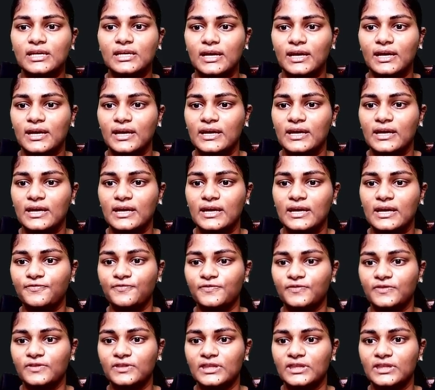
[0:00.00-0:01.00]
if
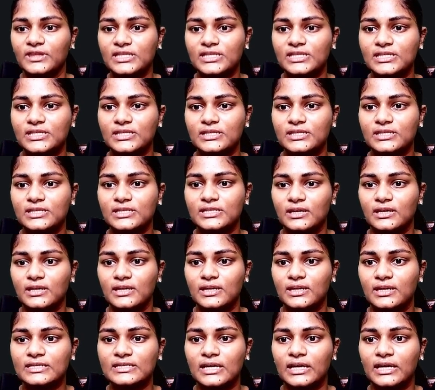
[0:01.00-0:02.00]
this is
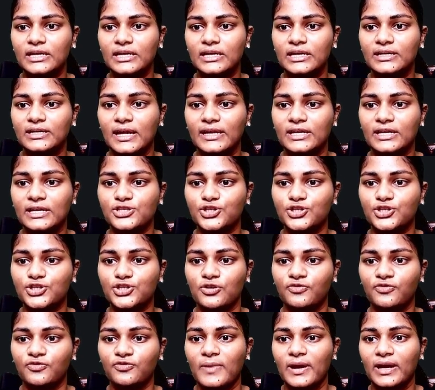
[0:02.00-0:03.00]
our direction of
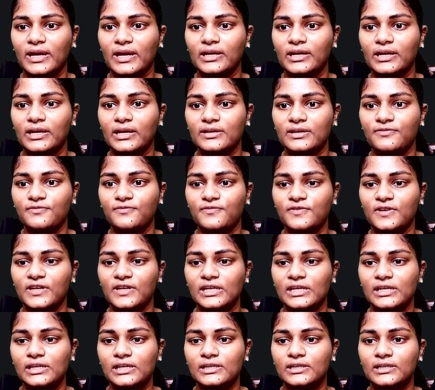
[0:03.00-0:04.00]
magnetic field
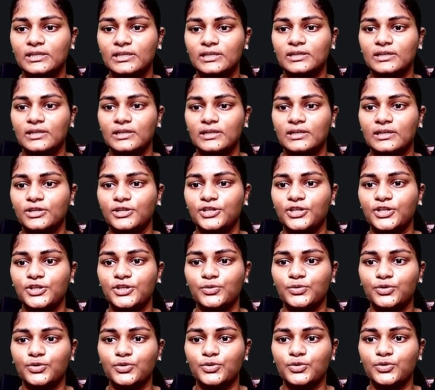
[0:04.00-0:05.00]
due
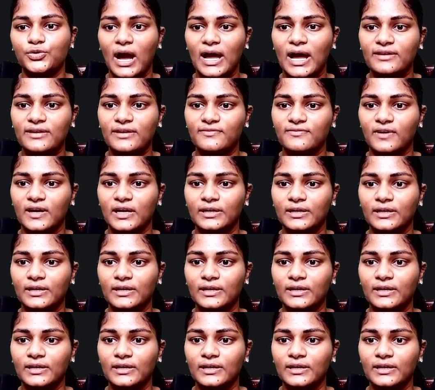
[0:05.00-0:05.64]
to I1,